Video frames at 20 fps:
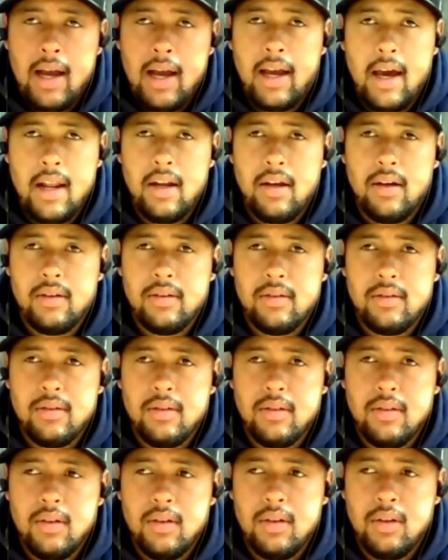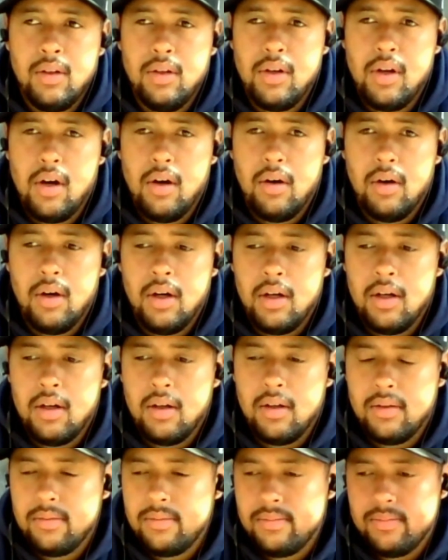kind of, to